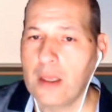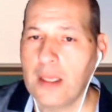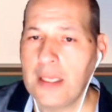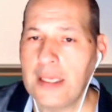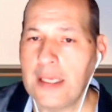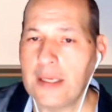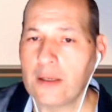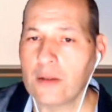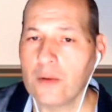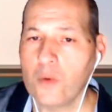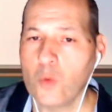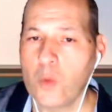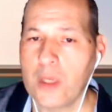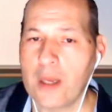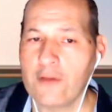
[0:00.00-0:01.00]
Here
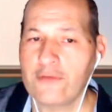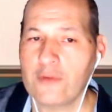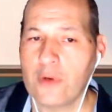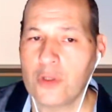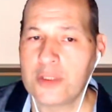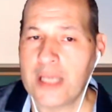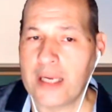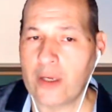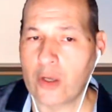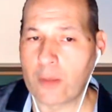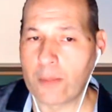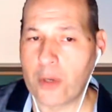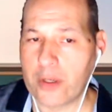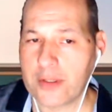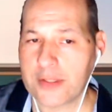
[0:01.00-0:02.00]
we have a dialog
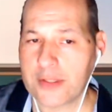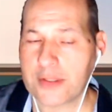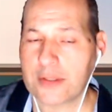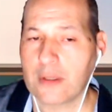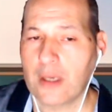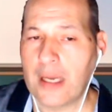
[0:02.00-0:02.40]
box,